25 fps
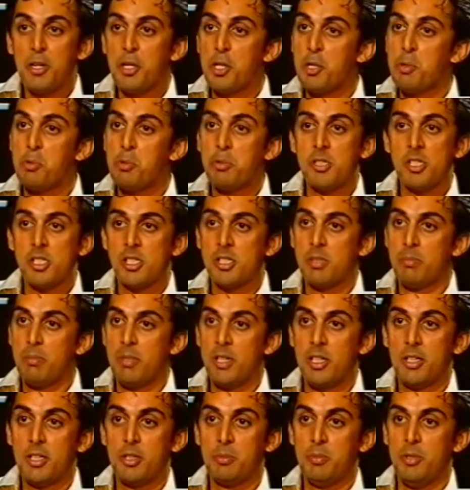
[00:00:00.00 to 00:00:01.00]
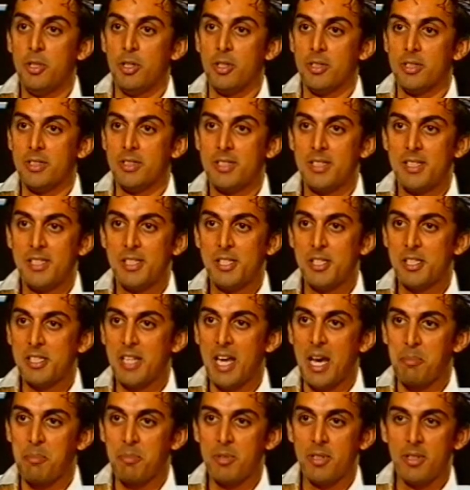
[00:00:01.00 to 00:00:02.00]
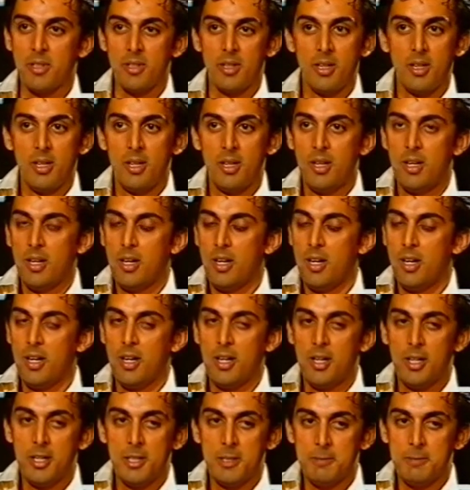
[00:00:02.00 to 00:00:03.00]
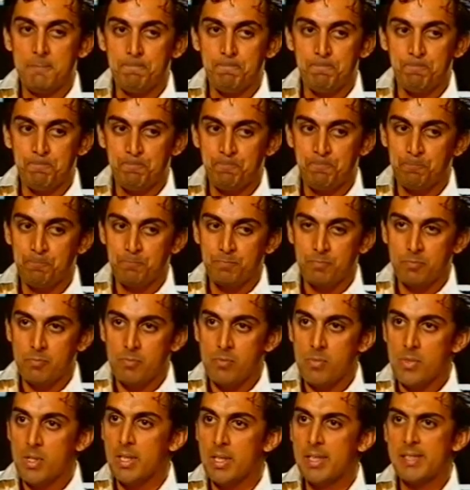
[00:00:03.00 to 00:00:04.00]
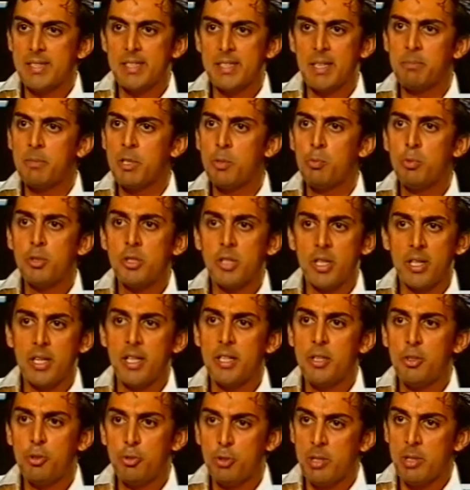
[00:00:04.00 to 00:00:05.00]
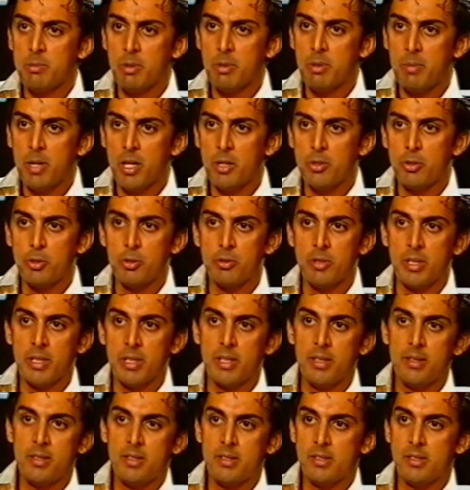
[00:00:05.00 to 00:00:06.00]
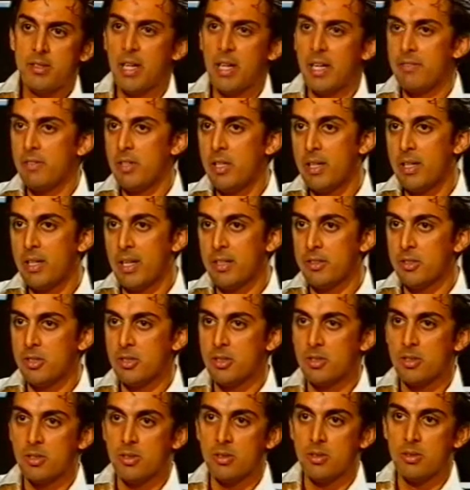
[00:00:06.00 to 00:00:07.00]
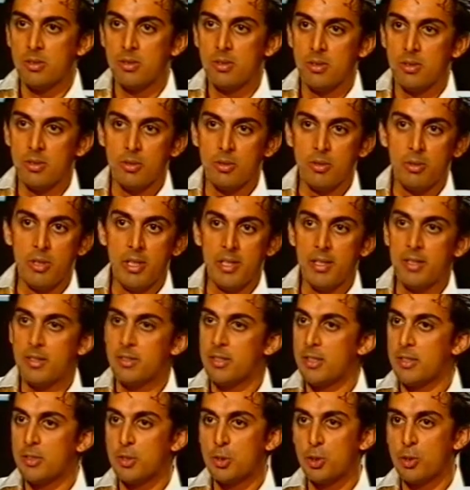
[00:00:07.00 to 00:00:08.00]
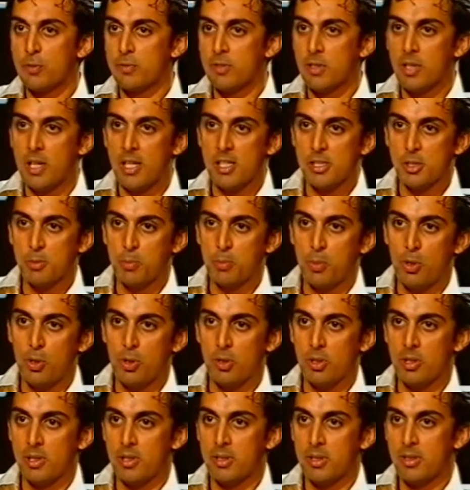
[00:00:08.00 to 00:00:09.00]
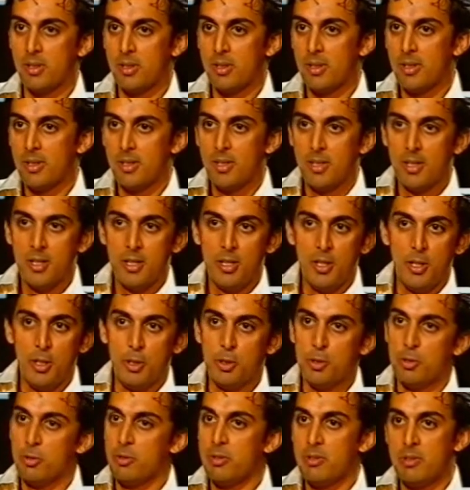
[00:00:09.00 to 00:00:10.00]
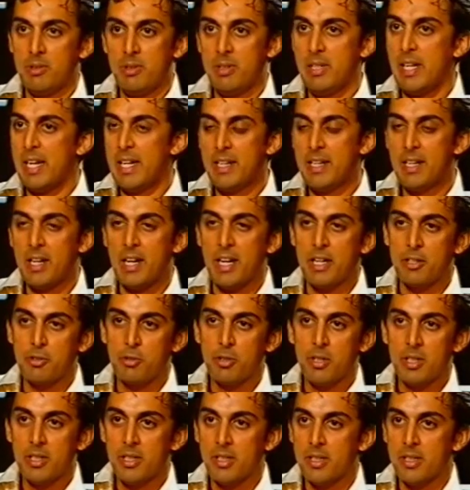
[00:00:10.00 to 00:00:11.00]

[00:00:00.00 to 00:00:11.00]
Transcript: I don't know. It was just a blur, to be honest. It just happened. Um, it's something which again you dream about. You know, taking these diving catches and you know hitting sixes of the last ball and you know getting a hat